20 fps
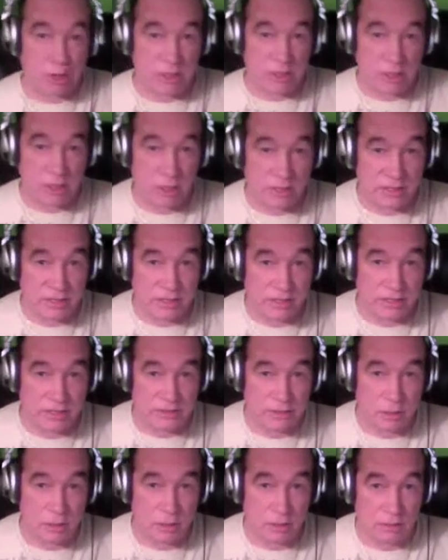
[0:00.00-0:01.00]
working on
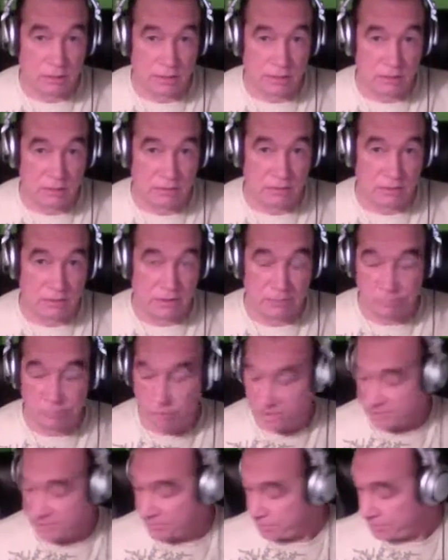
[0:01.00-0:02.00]
that guitar
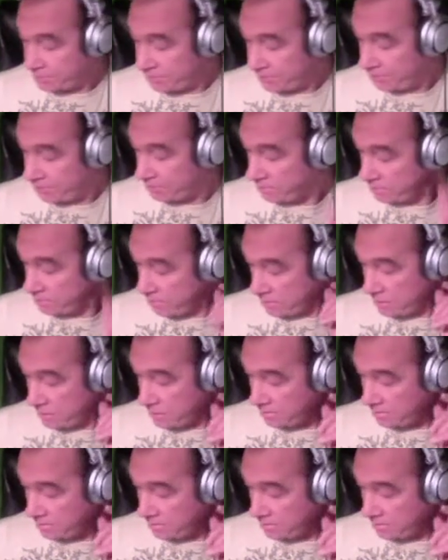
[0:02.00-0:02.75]
presently.